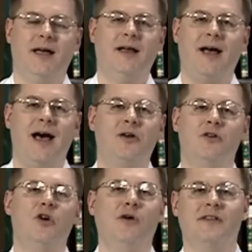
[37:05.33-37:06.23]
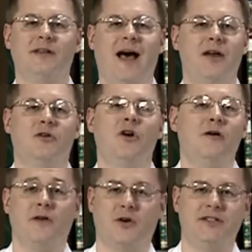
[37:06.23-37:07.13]
And I don't
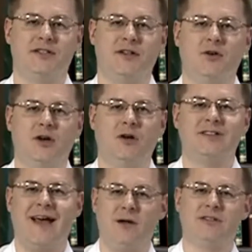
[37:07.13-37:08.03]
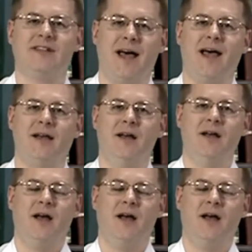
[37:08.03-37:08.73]
know of a Christian who goes outside